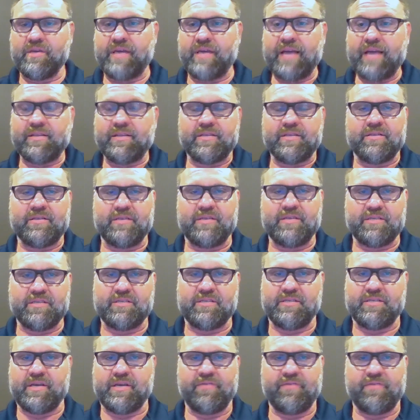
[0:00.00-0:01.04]
get
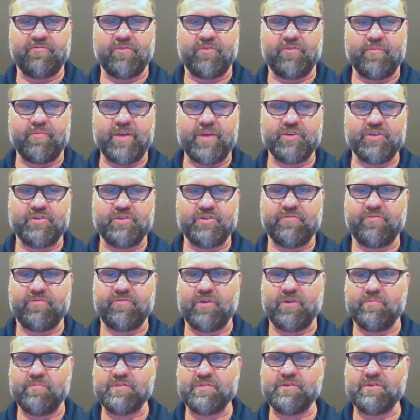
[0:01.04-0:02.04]
this information from.